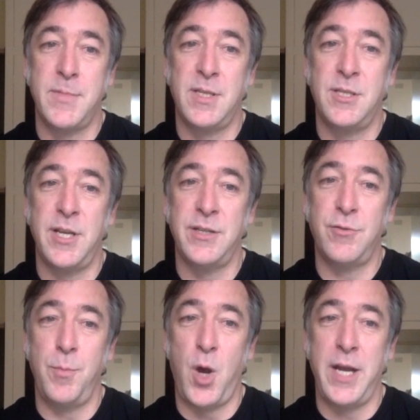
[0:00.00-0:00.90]
Just
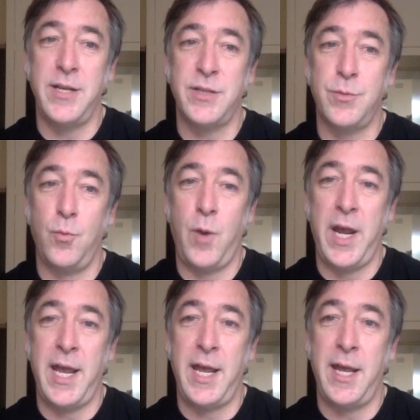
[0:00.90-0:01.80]
remind us
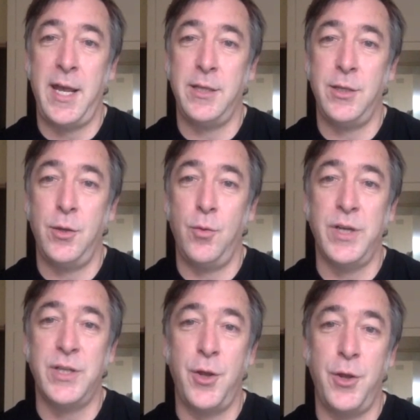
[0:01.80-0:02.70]
where you
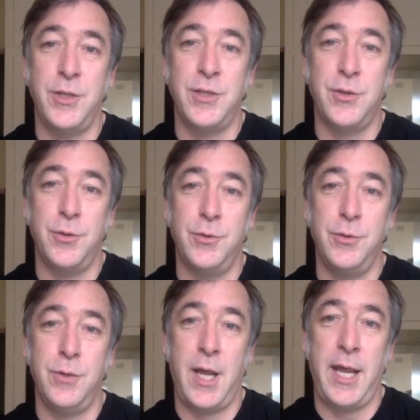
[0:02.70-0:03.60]
returned to
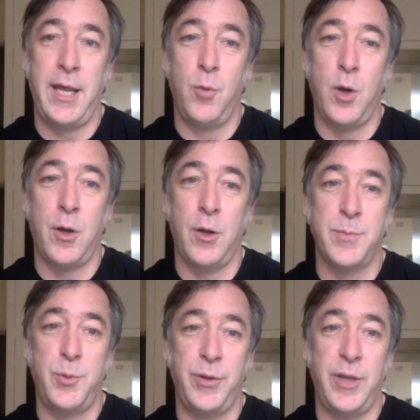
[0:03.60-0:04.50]
and what
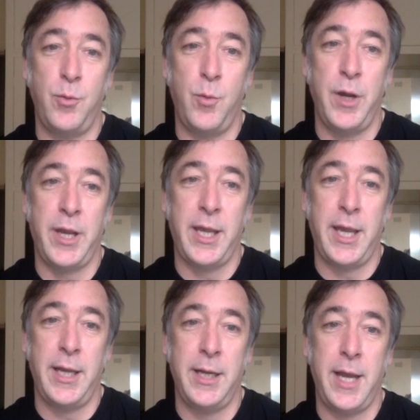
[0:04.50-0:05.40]
hospital you were working
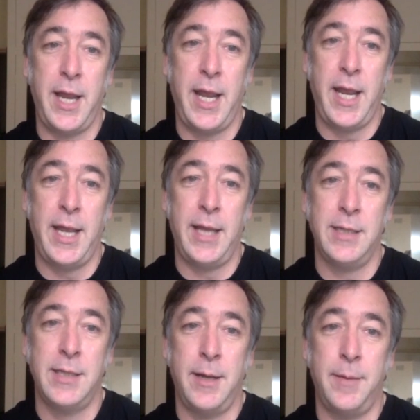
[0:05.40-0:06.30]
in and
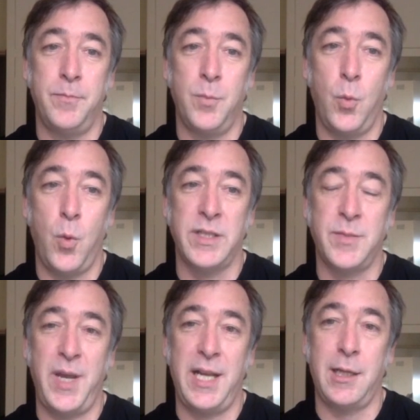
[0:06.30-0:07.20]
what it's
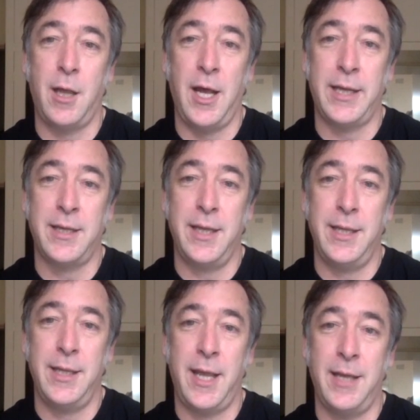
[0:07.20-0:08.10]
been like
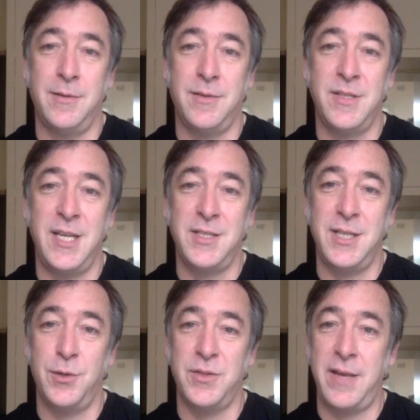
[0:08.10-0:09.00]
in that 60
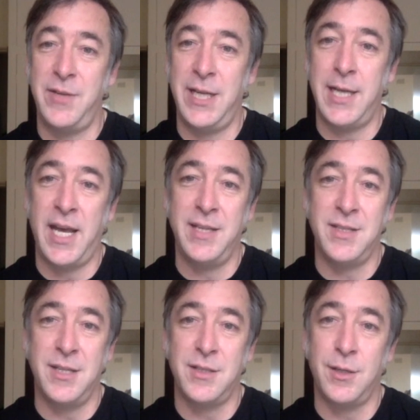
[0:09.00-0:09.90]
or 70 days
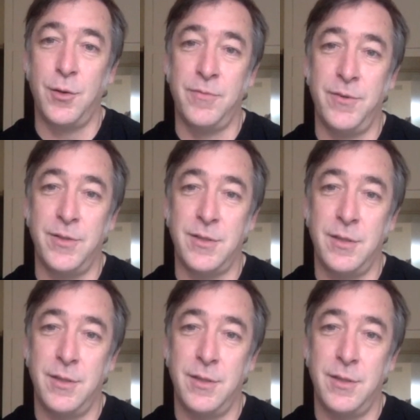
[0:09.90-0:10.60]
since the conference.